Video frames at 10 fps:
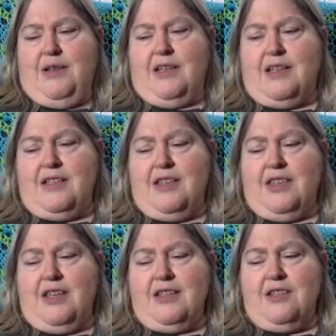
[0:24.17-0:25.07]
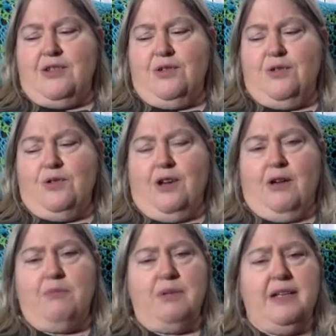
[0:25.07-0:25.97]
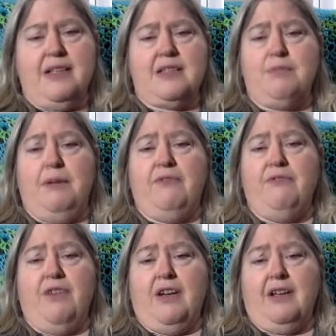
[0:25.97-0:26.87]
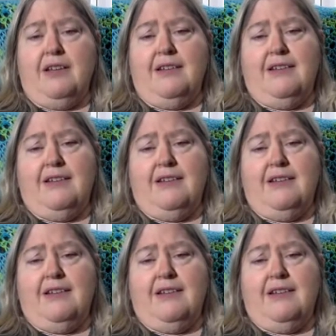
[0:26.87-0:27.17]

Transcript: because of things that are going on, but it's been fun.